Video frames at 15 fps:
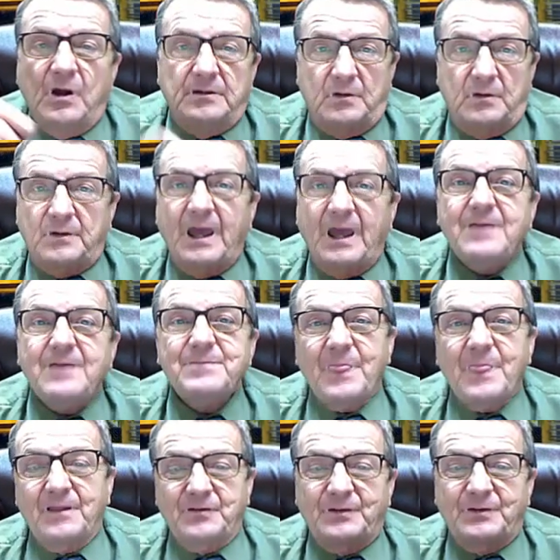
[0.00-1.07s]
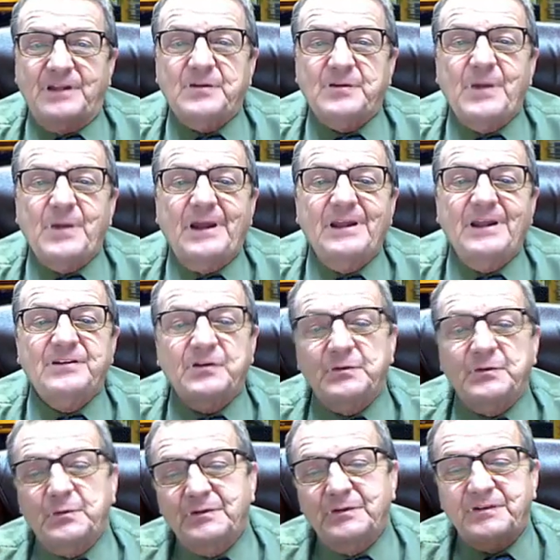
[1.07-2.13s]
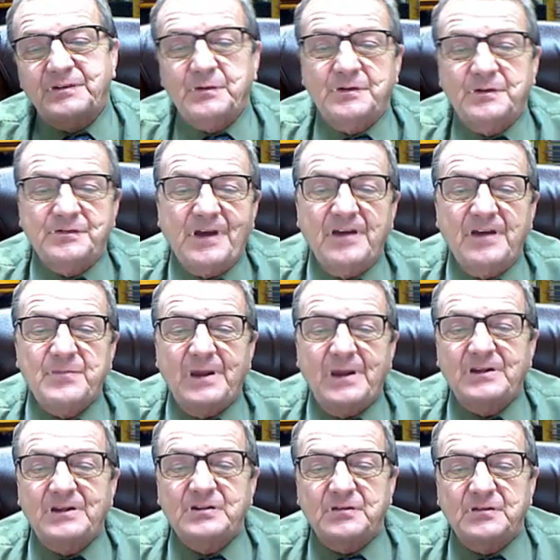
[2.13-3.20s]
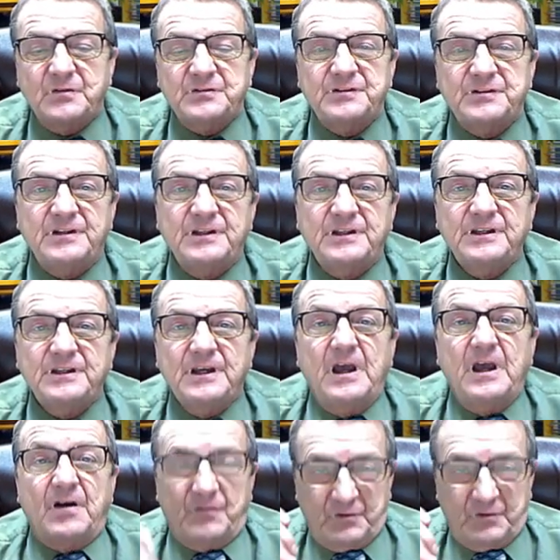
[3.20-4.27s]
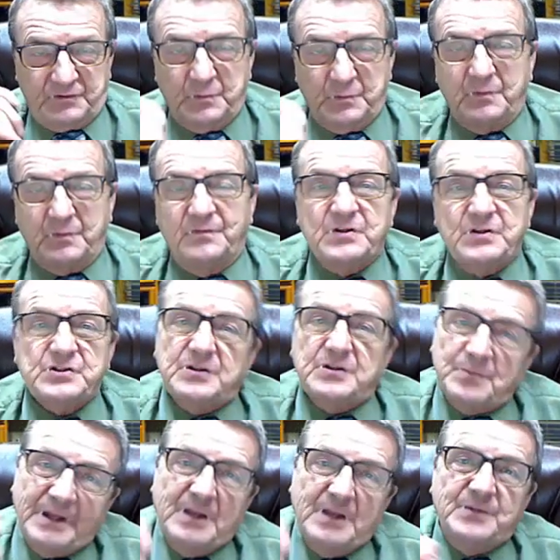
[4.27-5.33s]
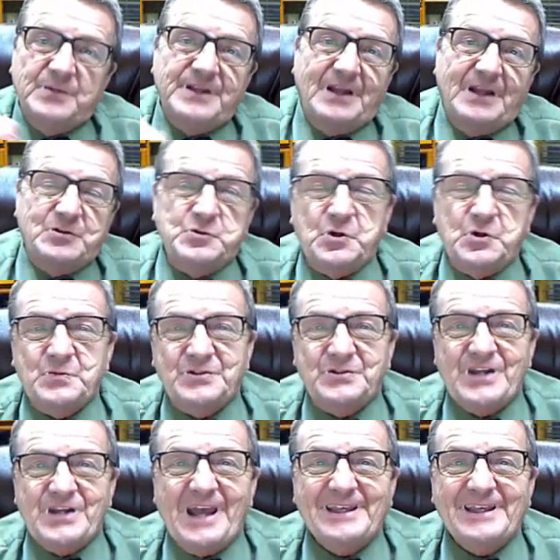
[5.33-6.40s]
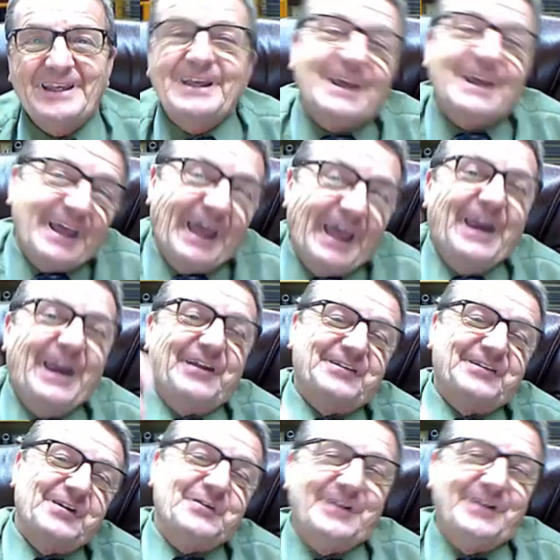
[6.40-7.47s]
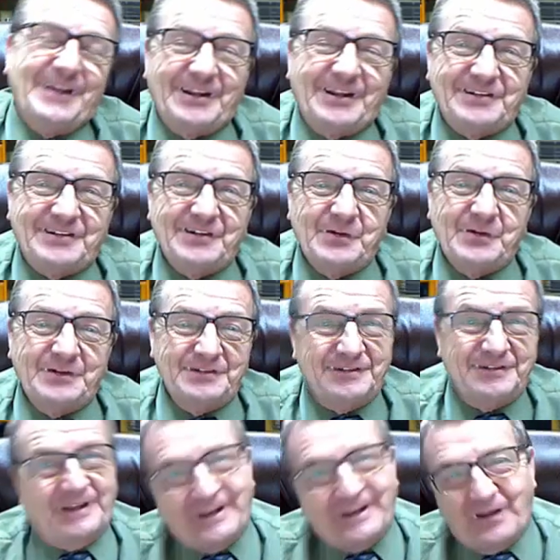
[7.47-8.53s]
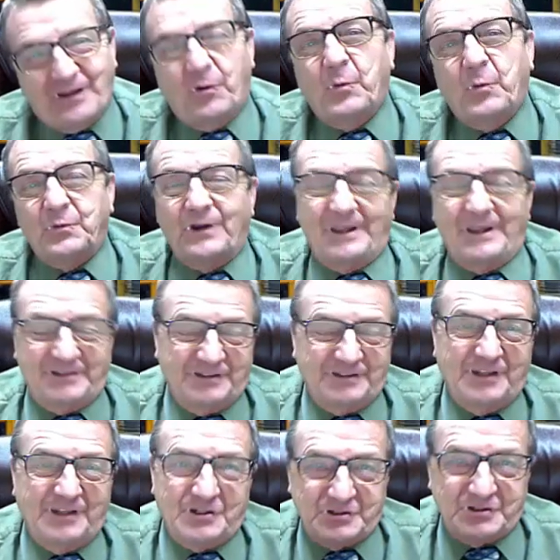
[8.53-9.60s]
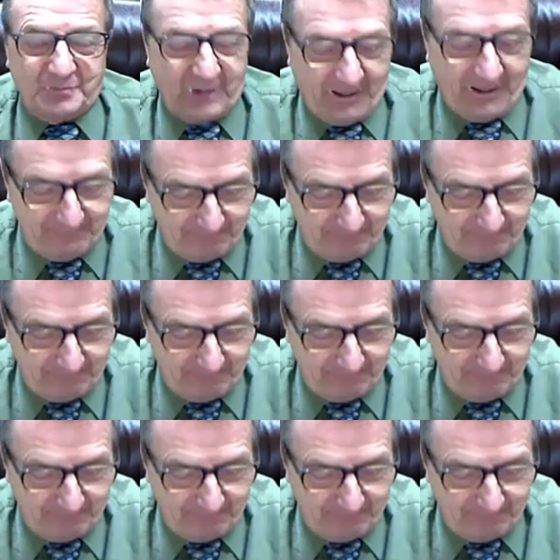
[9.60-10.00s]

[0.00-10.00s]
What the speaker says: Okay? So that's about it. So we're in Series 5, Managing Diversity for Supervision. My name is Dr. George Mochocki, and I'll see you in the next series, and I hope you like the session. Bye.